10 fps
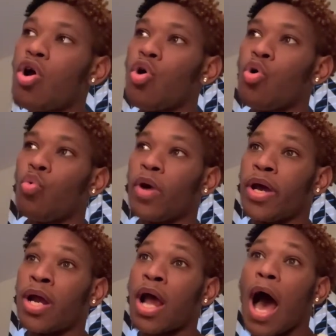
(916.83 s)

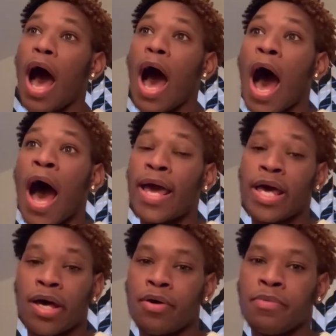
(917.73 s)
where I
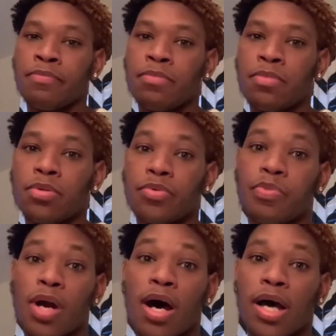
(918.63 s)
am the
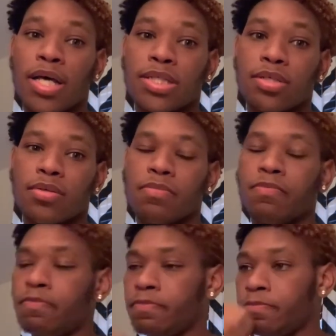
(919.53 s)
prize,
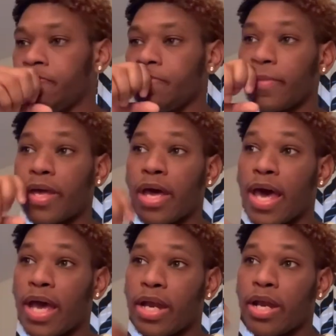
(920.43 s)

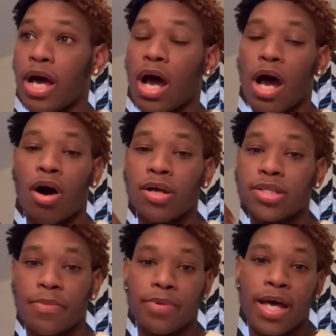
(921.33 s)
and on top
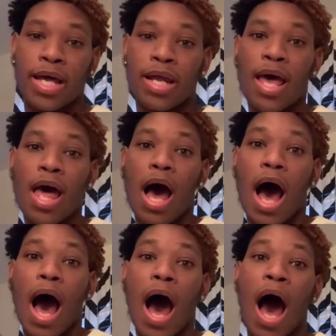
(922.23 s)
of that,
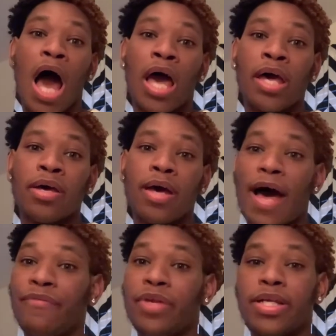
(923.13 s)
I have
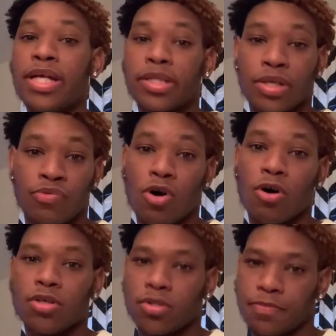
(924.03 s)
done nothing wrong.
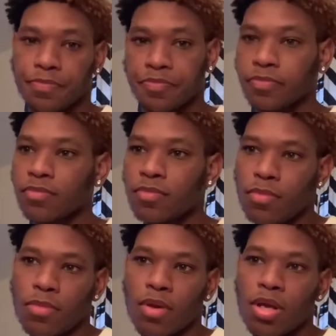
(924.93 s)

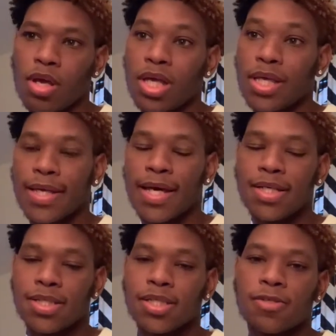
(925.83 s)

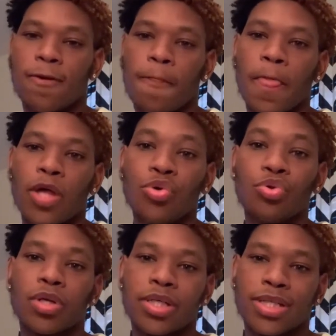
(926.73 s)
Yes, you
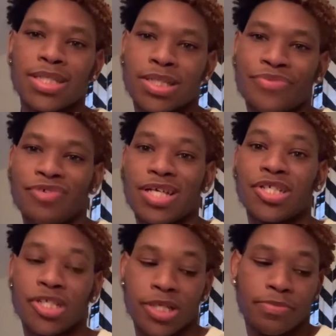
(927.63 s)
learn things in a
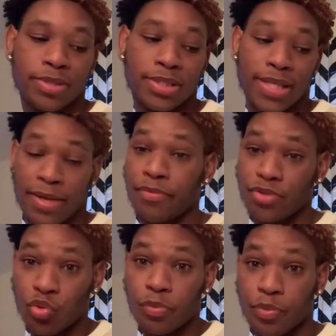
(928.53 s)
relationship to
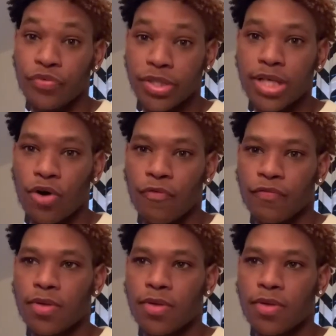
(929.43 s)
improve yourself.